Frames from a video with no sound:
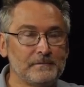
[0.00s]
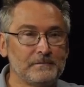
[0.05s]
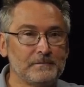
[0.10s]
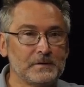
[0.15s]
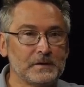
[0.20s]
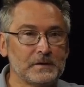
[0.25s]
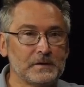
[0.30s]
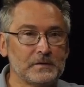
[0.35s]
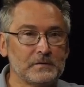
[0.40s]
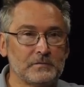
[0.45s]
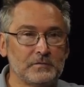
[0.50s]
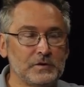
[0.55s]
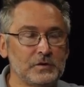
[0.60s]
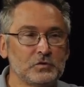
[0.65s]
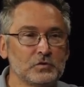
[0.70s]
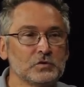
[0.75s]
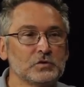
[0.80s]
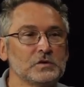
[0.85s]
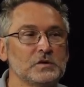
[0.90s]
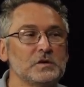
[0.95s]
We
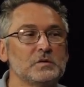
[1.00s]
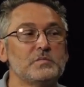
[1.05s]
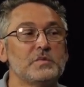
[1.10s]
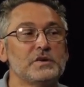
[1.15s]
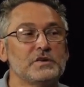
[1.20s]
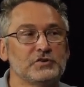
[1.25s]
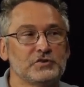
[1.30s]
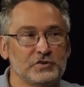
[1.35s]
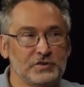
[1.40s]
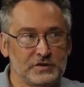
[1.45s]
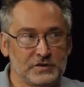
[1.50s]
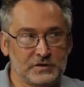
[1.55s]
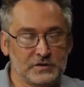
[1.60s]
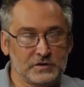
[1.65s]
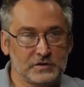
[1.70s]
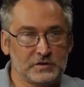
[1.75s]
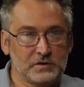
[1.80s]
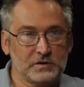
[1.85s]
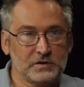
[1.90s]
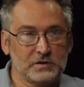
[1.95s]
couldn't
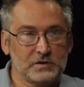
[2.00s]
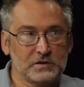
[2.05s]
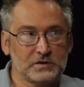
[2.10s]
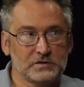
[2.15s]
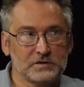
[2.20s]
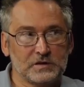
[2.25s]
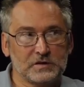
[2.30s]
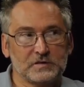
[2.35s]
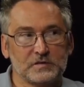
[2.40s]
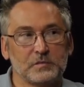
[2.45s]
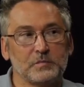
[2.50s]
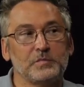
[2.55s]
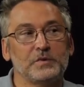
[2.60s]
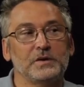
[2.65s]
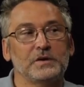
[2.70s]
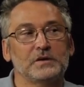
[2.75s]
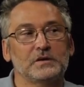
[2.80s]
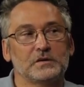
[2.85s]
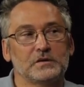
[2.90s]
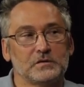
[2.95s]
imagine that the
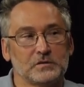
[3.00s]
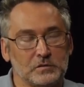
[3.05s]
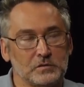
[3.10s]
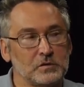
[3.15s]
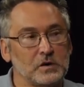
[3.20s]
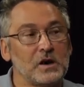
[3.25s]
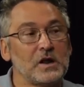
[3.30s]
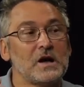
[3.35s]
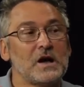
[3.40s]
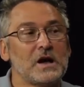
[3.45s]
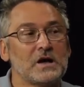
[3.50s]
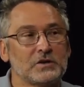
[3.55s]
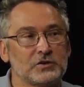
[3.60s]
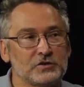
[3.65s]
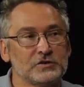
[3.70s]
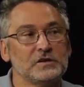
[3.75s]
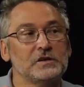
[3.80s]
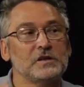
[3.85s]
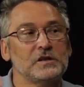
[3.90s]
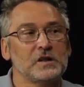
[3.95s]
big or
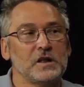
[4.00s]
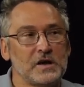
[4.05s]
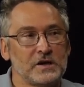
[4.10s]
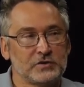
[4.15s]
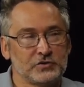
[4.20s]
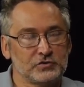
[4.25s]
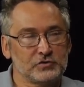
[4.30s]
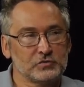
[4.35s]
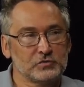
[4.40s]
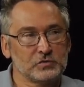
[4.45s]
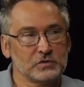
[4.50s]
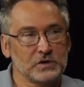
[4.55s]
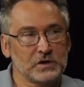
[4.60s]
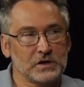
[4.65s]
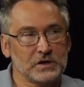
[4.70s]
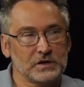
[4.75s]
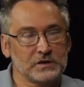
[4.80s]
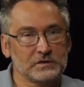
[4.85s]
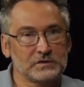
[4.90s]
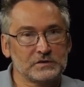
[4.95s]
really large
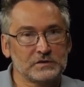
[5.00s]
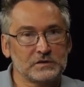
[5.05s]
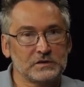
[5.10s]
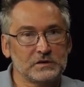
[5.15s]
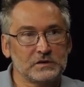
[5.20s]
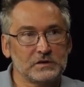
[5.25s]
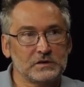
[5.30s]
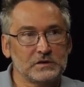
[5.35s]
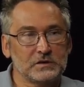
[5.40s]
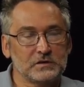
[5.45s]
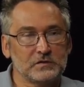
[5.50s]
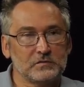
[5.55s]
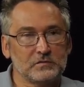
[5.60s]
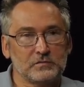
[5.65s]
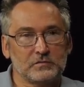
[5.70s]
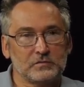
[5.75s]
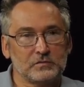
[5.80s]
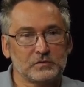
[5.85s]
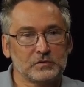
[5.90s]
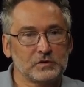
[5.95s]
glucans
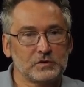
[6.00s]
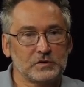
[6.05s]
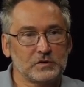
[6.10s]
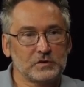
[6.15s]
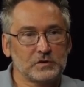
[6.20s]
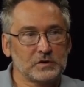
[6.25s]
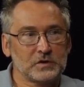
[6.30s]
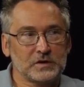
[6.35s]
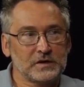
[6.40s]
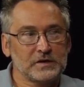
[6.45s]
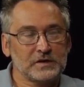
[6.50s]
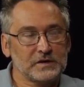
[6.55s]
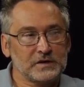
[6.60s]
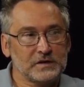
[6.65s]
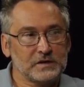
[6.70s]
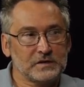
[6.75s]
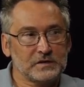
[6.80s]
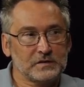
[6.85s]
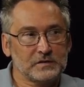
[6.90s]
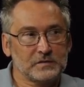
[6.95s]
would
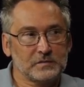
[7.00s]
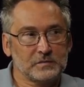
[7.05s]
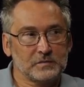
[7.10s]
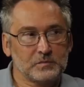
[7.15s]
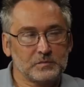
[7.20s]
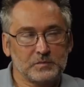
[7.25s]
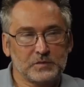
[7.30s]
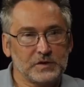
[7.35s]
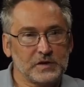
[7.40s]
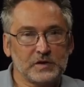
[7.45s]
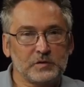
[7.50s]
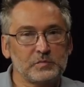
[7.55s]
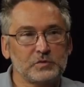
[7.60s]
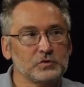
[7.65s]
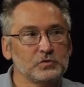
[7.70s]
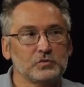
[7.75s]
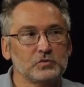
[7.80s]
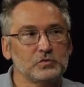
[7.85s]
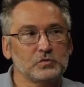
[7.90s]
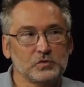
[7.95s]
really be able
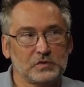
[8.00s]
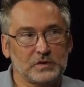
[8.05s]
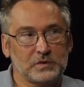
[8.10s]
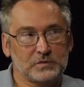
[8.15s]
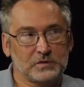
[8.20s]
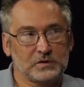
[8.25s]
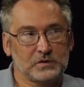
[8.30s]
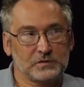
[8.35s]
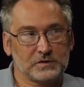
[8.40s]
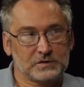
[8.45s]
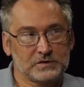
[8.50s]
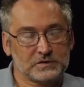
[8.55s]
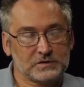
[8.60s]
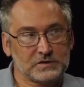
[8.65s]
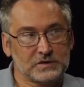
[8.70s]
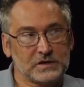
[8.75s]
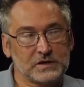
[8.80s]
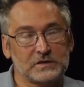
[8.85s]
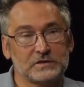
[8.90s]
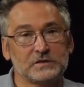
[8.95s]
to do something with the
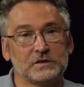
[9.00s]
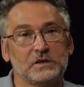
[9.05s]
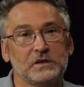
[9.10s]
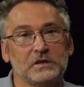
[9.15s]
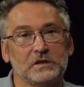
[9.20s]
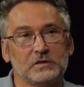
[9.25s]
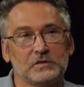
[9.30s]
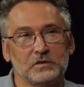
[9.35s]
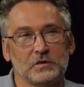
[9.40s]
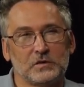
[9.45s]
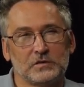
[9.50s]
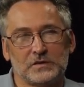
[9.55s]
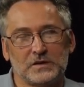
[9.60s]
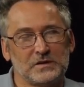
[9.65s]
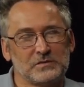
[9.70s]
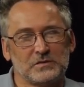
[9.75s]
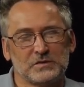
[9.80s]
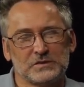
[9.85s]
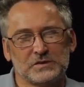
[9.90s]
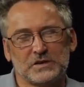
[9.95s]
cells. So
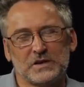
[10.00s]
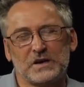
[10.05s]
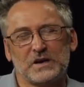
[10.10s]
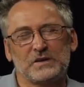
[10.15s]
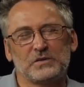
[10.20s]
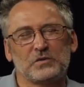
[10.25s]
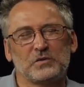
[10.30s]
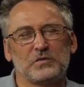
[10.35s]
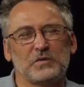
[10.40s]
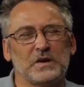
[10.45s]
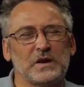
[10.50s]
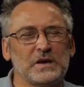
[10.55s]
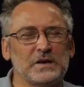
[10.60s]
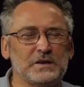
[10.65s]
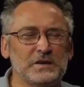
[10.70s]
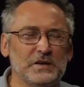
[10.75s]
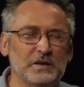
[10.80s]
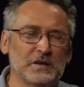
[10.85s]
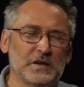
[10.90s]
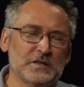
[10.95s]
there was kind of
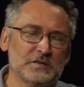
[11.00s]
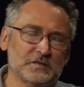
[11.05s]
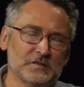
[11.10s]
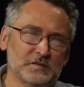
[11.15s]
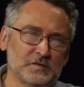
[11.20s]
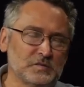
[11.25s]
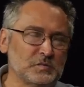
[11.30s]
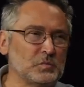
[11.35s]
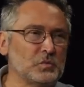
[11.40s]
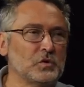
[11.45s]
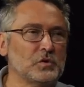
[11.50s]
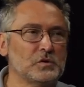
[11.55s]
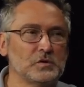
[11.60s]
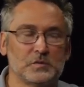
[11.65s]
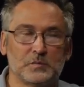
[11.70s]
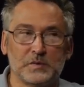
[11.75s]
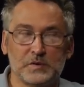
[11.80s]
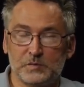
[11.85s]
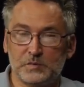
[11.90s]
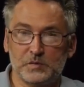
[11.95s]
idea that the
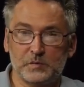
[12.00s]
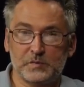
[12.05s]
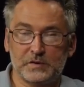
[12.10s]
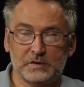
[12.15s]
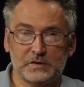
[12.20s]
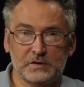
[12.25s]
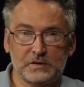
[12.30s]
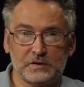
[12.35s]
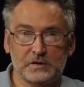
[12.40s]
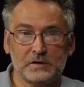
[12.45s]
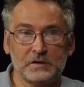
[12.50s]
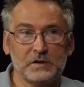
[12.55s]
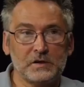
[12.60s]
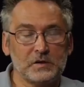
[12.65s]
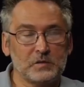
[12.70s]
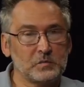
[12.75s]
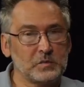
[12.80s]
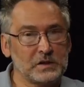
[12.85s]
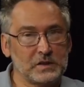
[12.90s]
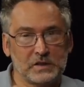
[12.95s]
smaller might be better.
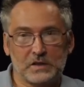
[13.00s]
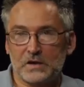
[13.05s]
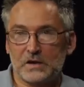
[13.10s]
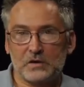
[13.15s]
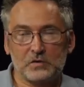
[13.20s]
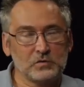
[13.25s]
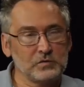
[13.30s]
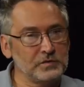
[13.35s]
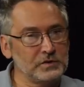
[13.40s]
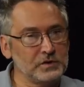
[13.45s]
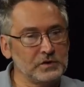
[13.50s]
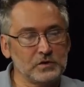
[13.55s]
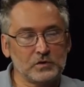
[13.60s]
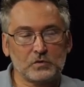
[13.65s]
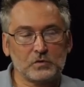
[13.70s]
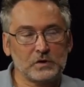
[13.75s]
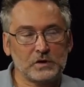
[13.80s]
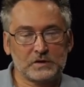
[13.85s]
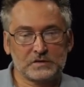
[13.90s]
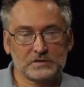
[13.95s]
But now we
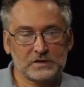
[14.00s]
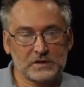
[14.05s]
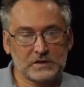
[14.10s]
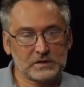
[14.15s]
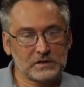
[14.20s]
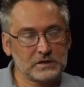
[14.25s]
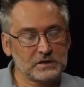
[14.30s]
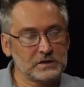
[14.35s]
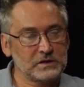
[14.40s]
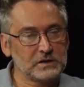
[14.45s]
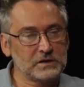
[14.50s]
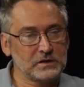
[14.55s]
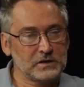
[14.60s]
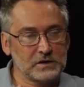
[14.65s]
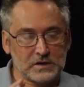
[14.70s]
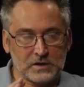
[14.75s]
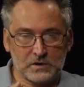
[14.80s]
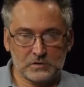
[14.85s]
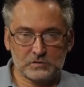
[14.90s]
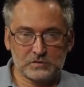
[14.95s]
know exactly
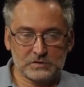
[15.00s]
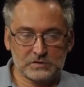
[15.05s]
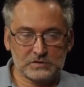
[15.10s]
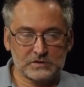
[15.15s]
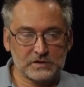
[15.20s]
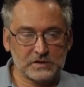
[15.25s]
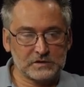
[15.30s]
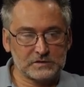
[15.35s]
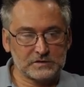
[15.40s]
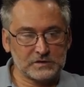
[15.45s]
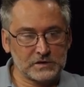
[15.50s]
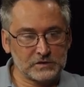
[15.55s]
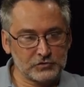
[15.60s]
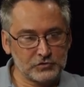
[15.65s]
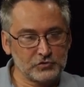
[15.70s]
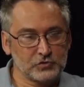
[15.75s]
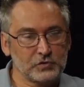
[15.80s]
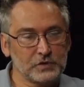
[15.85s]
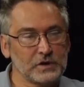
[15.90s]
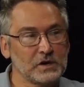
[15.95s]
how the cells are
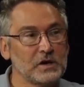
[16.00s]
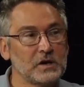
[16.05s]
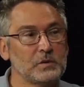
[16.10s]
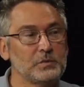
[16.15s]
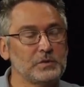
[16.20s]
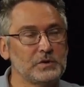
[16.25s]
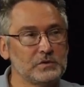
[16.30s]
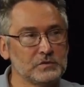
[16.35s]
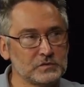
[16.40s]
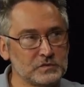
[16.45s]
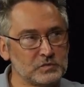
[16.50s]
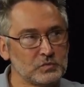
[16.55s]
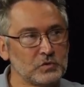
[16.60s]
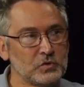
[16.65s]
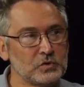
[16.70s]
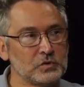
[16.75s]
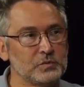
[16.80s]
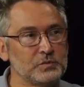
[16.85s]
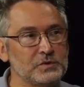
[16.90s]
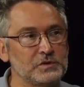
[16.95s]
chewing up into
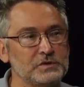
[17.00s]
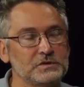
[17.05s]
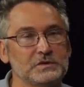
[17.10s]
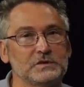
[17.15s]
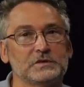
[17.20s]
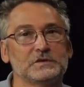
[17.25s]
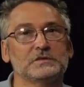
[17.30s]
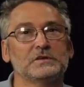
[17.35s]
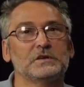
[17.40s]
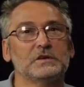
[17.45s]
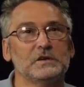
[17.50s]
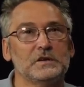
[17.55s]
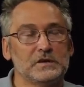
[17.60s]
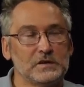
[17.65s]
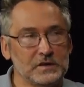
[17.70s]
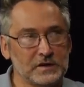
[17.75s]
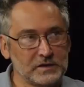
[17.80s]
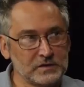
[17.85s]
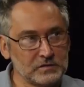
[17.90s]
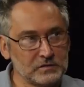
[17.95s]
small pieces
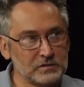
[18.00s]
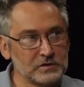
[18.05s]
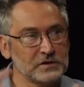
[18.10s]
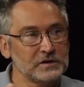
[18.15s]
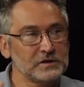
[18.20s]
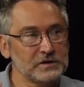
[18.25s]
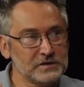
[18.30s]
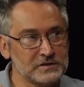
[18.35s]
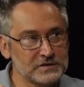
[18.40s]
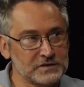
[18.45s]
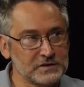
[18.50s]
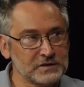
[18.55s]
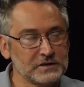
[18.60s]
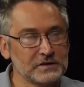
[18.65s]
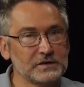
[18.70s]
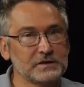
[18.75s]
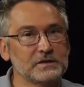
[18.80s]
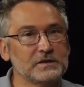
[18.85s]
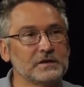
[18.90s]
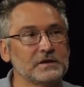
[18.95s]
and releasing
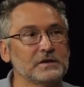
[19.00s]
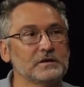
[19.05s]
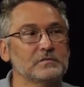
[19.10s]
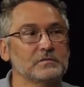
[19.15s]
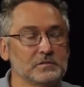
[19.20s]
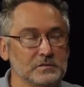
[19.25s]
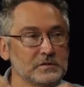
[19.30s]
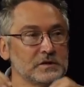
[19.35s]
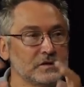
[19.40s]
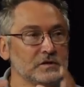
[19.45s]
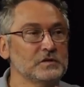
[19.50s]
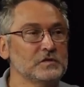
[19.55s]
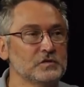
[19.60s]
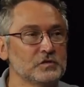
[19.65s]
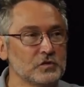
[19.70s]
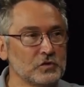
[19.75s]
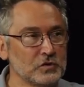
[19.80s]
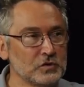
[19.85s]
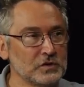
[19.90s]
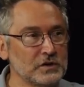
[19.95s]
it, and it's
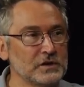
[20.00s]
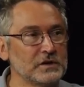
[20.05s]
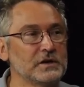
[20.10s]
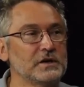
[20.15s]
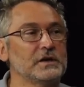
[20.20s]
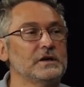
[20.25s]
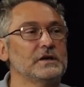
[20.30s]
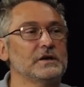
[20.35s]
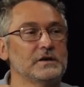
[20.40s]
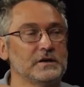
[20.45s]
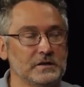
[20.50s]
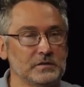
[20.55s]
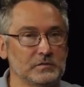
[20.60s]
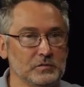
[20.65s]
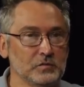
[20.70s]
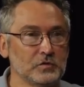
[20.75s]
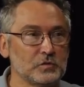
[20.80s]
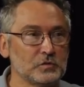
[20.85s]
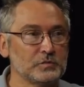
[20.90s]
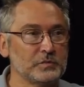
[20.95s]
caught again
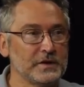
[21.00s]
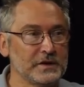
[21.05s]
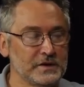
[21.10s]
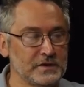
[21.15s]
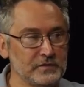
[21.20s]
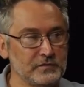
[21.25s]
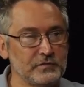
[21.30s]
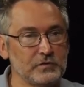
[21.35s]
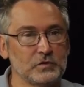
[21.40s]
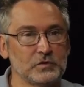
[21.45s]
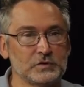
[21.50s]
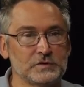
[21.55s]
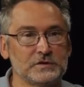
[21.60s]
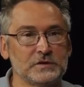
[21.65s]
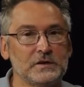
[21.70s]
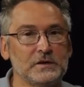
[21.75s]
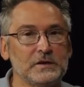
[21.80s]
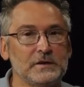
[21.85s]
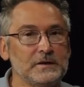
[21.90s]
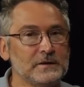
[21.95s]
and go back and forth.
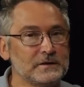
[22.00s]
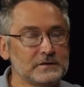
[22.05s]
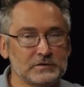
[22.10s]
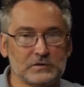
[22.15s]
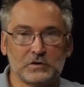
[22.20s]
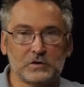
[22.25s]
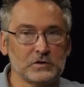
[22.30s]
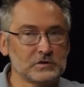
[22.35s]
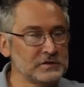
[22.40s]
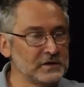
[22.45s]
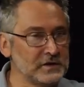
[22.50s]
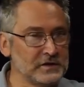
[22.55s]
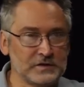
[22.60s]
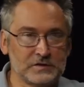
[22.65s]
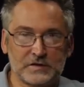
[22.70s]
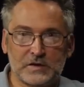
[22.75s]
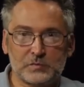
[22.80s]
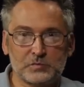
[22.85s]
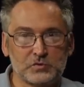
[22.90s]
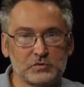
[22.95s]
So there
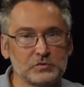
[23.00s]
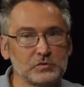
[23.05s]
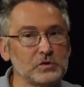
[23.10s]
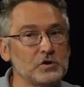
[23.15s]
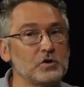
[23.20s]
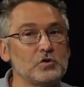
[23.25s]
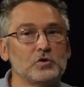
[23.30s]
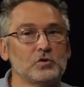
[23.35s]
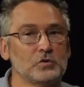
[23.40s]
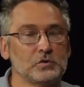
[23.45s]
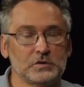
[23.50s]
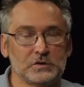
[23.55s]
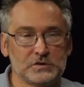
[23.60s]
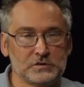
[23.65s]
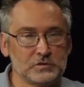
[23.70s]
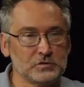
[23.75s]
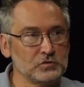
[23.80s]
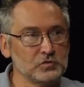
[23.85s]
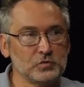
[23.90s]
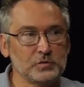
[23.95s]
is absolutely no
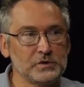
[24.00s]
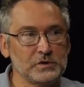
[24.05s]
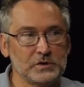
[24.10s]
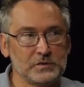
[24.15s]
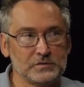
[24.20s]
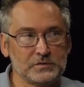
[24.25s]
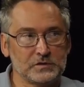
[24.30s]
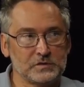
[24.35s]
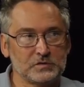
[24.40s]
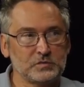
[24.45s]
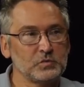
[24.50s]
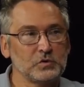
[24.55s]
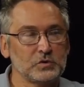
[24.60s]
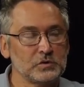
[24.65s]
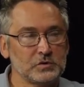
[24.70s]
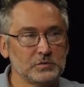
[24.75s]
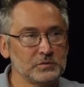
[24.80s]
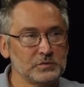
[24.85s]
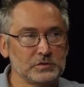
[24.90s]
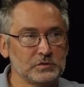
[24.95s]
reason to believe that
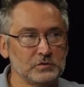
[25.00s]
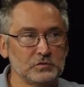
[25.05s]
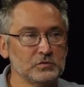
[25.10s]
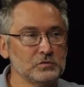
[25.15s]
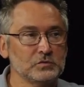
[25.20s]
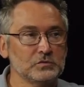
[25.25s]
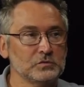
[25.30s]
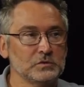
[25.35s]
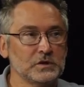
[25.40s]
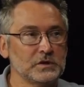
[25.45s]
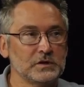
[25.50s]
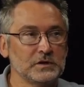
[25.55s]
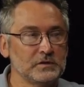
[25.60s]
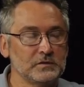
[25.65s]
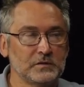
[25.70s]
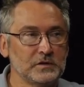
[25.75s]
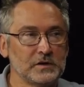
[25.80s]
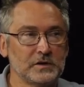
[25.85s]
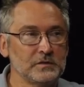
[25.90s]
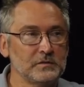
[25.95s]
smaller will do
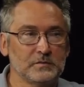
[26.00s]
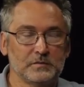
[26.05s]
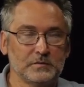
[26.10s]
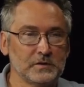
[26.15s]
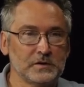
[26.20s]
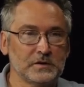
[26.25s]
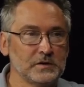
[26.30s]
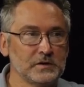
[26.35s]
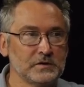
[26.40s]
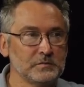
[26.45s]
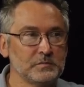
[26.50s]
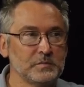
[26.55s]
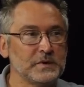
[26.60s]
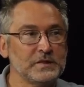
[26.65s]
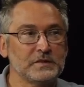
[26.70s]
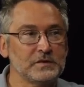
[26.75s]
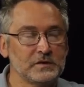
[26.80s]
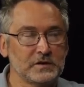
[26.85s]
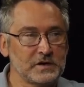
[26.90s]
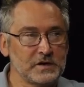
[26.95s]
any
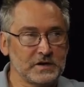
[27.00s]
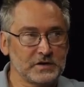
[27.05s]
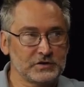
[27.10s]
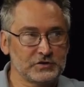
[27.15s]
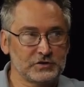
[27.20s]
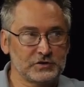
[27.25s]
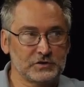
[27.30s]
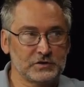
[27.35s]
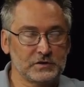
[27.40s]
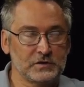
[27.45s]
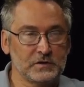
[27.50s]
better reaction.